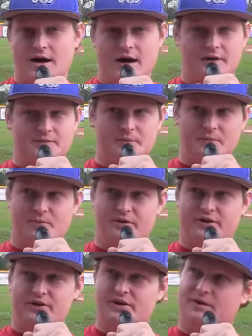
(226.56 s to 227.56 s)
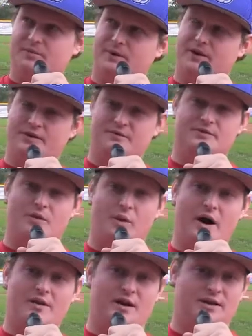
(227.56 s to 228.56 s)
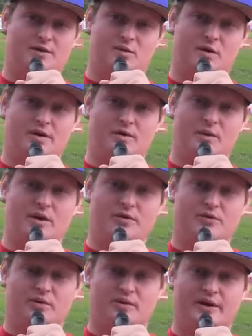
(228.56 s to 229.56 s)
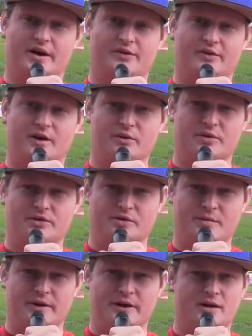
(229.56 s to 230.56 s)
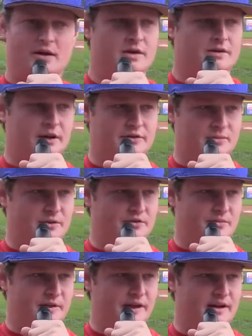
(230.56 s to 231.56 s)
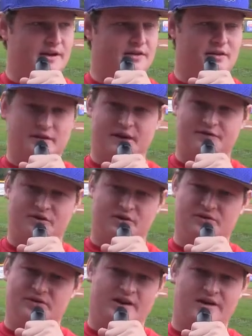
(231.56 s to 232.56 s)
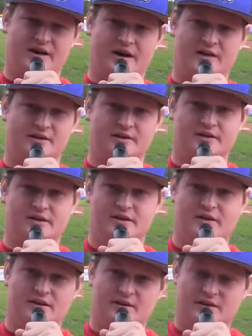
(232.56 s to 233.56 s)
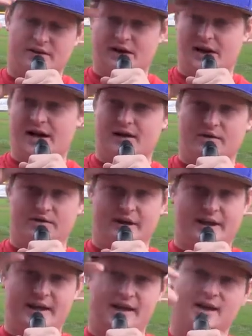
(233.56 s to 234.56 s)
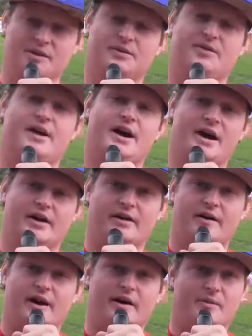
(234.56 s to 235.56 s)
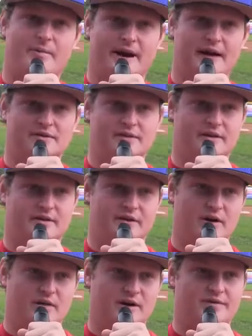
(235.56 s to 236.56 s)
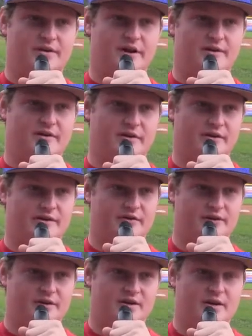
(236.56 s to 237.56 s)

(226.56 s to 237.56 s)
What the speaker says: I like the weather. The weather's real nice, not real humid, not too much humidity. The left turn thing kind of, I can't get with that. I don't know. I don't back the no left-hand turns.